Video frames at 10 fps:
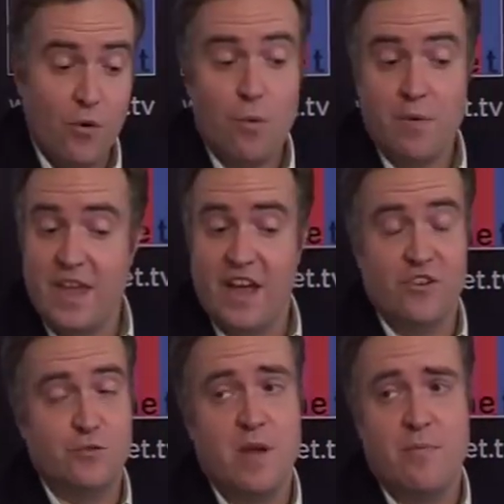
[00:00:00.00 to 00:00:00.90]
will be, yeah,
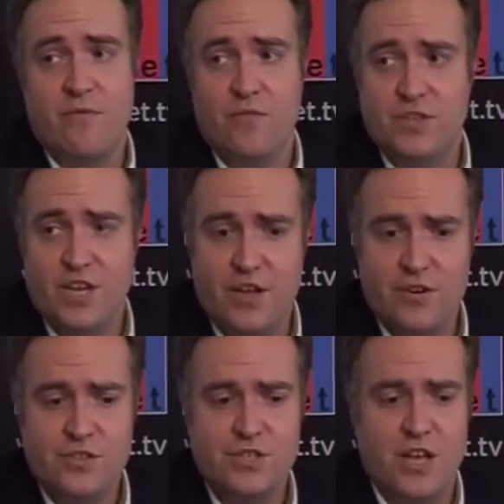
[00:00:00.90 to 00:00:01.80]
there's pay-per-view titles.